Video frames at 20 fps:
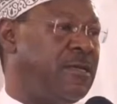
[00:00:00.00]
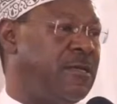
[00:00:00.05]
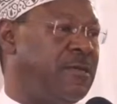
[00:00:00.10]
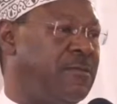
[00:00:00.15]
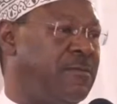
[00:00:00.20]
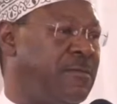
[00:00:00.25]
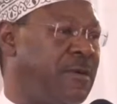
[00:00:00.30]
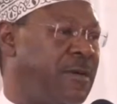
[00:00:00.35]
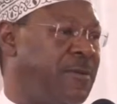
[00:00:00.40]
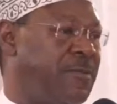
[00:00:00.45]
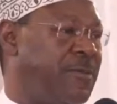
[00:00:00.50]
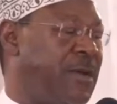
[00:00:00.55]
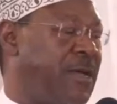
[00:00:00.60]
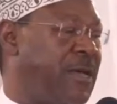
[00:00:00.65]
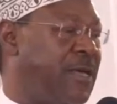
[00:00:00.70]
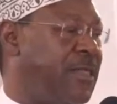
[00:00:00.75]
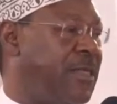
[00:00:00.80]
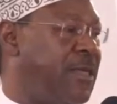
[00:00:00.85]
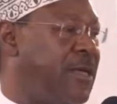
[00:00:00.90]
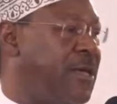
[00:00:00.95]
my
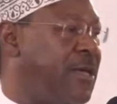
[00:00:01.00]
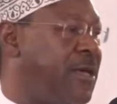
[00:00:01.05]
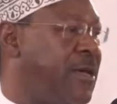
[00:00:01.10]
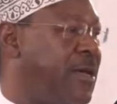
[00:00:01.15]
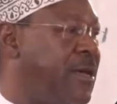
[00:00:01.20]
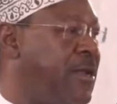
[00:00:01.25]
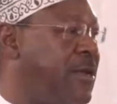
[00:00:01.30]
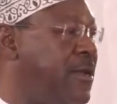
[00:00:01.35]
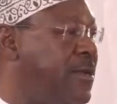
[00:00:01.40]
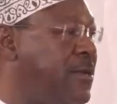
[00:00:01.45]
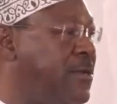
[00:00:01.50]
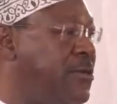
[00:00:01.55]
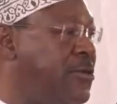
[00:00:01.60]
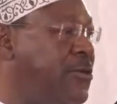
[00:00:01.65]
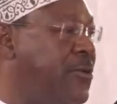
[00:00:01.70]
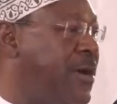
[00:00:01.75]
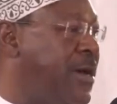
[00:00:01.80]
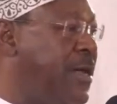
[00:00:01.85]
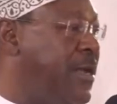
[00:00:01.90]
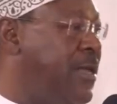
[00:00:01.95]
brother Aden
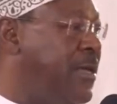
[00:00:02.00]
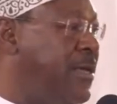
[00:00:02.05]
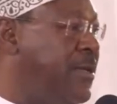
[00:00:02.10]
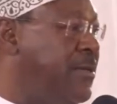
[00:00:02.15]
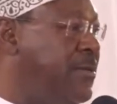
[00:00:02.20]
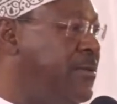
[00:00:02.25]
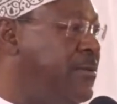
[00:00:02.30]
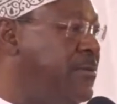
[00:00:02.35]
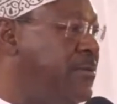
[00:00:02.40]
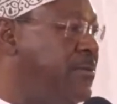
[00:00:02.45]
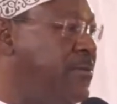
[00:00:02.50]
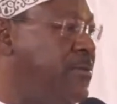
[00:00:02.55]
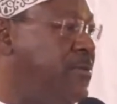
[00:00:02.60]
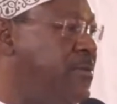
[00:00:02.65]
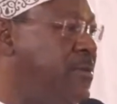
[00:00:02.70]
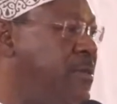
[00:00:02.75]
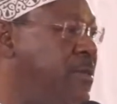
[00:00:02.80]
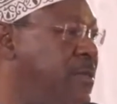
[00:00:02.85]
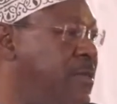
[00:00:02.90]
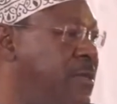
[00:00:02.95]
Duale,
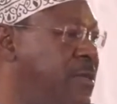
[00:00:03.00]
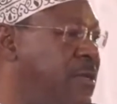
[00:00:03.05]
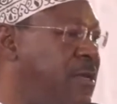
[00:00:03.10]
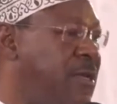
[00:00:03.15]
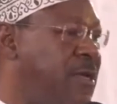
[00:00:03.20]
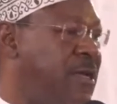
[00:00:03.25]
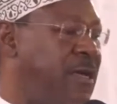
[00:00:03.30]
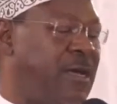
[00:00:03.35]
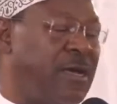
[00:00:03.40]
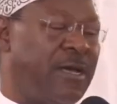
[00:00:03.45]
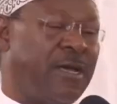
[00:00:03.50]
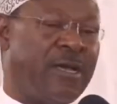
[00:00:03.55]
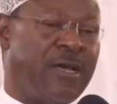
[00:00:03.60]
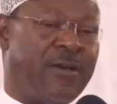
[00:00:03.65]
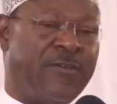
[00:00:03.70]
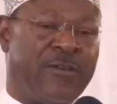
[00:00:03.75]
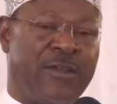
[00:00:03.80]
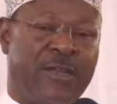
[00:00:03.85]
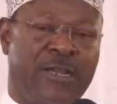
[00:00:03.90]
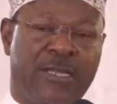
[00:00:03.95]

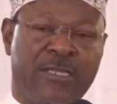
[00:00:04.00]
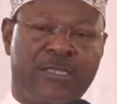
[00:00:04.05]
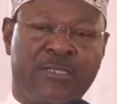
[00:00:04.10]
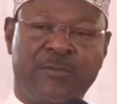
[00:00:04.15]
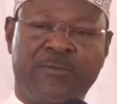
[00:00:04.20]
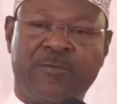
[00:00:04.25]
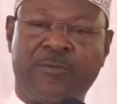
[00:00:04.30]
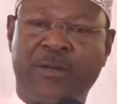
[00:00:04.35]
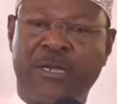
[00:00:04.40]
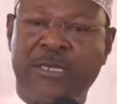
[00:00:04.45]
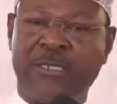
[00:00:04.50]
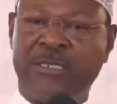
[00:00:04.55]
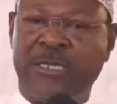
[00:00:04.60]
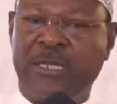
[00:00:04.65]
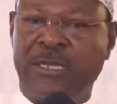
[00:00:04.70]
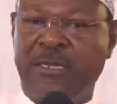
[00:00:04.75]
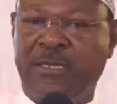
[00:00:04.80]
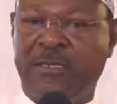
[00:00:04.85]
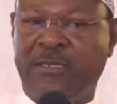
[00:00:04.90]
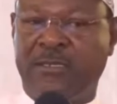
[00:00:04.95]
governors
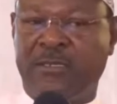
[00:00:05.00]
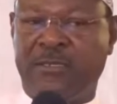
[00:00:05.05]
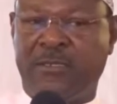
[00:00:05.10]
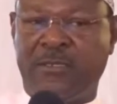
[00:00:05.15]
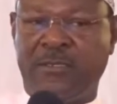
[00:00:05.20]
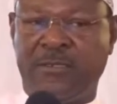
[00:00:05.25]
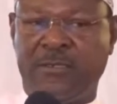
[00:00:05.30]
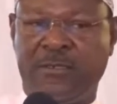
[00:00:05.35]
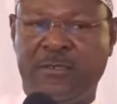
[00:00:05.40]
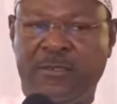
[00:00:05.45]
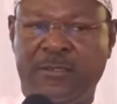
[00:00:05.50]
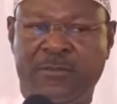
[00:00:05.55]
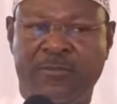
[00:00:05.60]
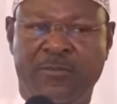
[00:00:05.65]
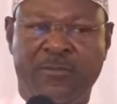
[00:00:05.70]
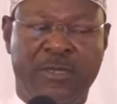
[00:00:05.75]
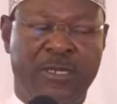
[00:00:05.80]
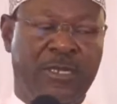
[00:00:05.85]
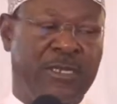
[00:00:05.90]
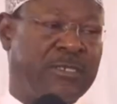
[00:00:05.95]
present,
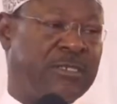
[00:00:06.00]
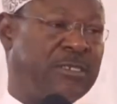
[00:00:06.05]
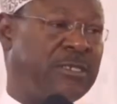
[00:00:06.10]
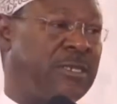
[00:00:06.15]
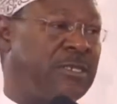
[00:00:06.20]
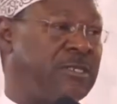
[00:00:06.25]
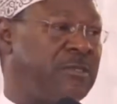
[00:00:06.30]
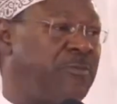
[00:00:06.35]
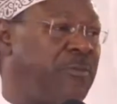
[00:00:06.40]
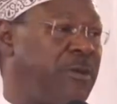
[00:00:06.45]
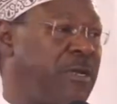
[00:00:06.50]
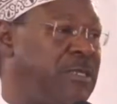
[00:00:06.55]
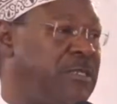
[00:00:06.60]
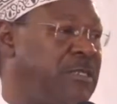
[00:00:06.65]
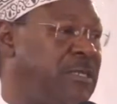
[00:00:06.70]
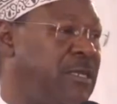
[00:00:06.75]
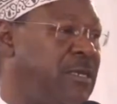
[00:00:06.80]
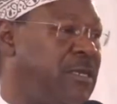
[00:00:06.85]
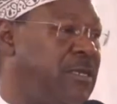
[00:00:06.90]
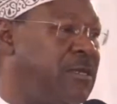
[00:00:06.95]
ministers
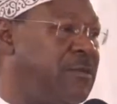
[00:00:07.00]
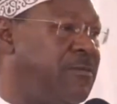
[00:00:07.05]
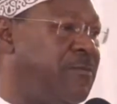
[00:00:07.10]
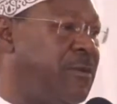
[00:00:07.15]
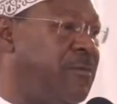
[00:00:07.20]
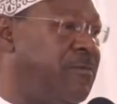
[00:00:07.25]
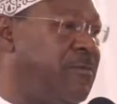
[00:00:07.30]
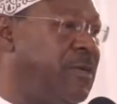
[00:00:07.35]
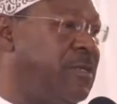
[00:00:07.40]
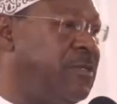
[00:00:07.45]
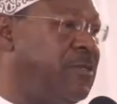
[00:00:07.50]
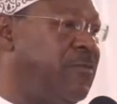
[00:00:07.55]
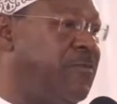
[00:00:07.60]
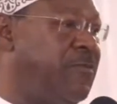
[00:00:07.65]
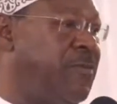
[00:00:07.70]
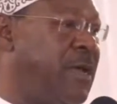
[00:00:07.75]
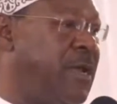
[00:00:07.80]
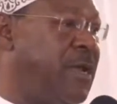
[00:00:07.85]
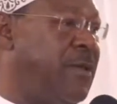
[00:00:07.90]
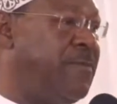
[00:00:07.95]
present, members of
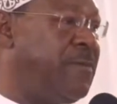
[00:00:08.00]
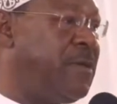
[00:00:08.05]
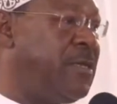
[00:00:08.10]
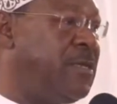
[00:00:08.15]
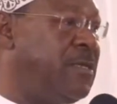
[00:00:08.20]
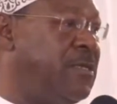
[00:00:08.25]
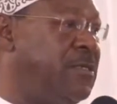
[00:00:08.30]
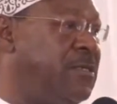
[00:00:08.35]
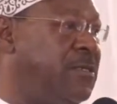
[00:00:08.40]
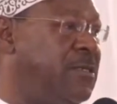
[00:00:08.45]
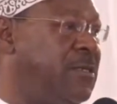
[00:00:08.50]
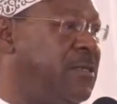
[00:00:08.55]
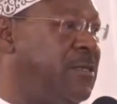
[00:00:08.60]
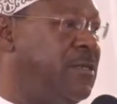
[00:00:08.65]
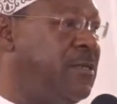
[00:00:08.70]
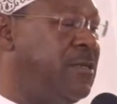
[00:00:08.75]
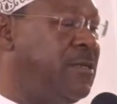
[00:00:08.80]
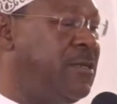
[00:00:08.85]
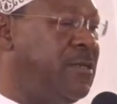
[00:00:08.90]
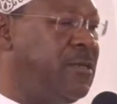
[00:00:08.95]
parliament,
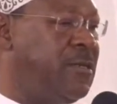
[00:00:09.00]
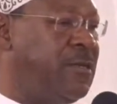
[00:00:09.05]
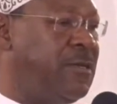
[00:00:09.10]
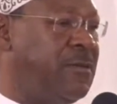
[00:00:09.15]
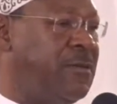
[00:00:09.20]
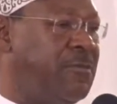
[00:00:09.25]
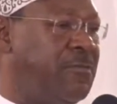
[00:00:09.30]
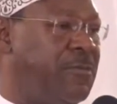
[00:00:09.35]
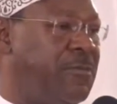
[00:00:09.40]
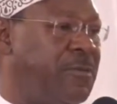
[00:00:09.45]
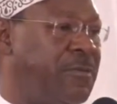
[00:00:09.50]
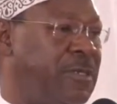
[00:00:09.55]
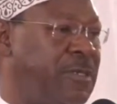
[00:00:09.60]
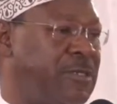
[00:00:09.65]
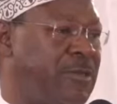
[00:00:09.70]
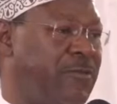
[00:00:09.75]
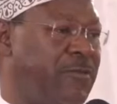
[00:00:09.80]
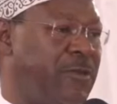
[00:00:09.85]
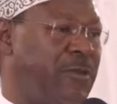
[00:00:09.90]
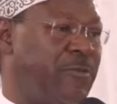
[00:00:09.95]
members
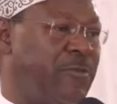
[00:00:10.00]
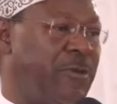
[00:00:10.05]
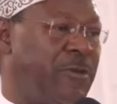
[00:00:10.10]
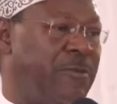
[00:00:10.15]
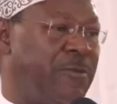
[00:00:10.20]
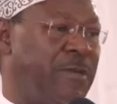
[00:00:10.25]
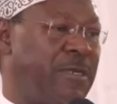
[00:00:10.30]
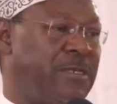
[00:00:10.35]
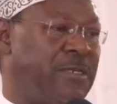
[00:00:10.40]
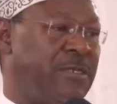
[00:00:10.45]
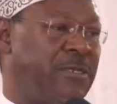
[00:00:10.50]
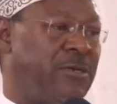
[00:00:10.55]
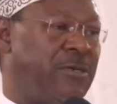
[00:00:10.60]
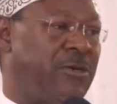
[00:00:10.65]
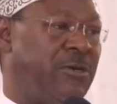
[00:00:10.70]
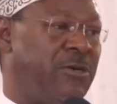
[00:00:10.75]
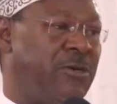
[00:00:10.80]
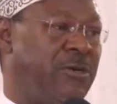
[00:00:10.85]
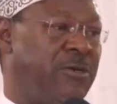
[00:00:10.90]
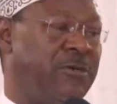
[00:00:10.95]
of diplomatic
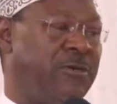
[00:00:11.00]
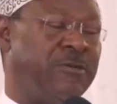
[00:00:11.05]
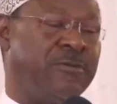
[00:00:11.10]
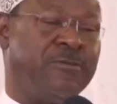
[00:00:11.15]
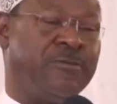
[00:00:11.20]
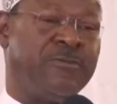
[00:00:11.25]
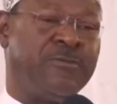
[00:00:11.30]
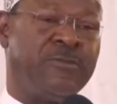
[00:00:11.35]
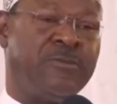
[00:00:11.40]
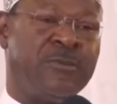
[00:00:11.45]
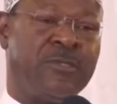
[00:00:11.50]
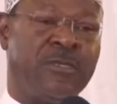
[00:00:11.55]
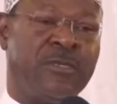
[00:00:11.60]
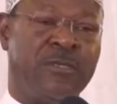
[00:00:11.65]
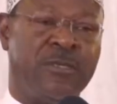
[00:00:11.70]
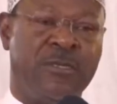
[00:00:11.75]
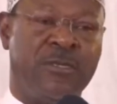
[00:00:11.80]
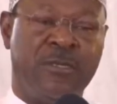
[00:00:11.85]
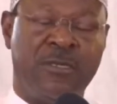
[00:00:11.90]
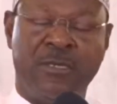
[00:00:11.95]
corps,
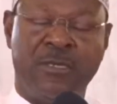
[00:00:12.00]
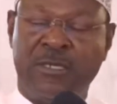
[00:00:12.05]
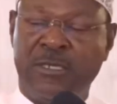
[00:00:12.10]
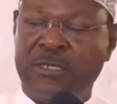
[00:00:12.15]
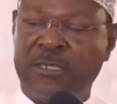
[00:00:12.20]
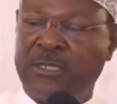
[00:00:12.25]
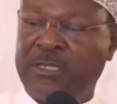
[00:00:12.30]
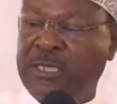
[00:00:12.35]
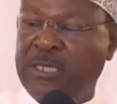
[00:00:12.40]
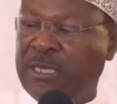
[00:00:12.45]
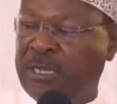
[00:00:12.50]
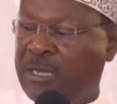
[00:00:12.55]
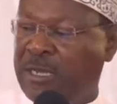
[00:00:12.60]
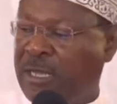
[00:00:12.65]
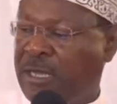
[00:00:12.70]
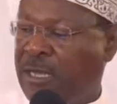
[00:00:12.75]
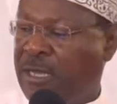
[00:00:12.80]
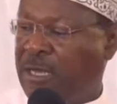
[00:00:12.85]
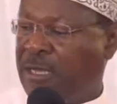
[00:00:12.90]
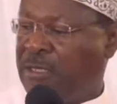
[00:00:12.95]

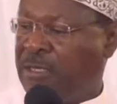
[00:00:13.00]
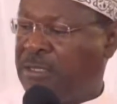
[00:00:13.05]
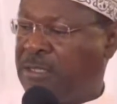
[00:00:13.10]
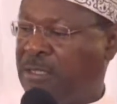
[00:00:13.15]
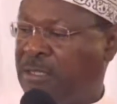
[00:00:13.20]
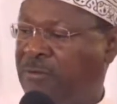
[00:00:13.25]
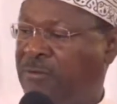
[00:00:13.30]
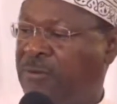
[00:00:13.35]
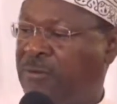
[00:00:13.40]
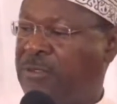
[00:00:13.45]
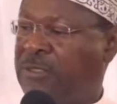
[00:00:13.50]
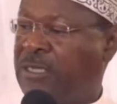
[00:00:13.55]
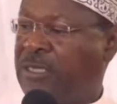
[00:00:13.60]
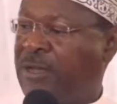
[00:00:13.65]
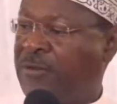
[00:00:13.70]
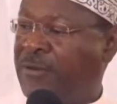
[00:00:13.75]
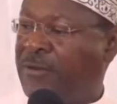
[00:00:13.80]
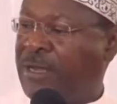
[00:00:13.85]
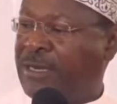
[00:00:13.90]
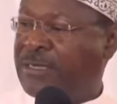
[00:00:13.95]
senior civil
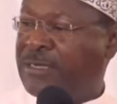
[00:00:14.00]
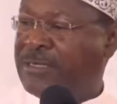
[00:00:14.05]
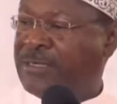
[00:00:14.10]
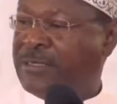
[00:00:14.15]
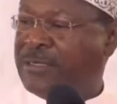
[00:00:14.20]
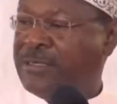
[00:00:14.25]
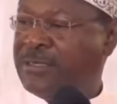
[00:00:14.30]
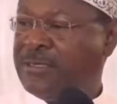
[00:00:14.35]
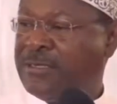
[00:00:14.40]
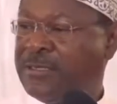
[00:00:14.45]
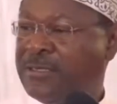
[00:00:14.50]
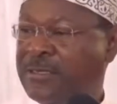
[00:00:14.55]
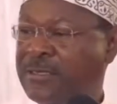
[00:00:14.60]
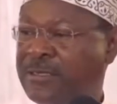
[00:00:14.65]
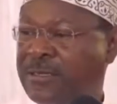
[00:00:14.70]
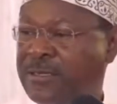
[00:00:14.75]
servants,